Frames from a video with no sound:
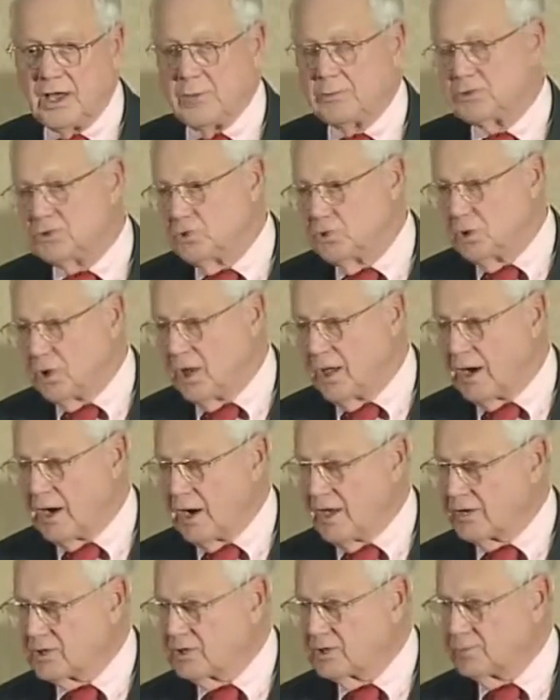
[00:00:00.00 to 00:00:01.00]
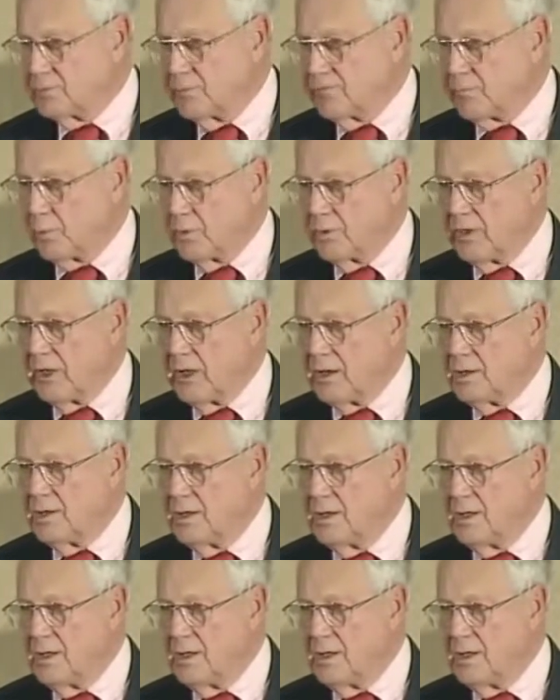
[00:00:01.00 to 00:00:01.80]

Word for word: I was doing a lot of lectures before that.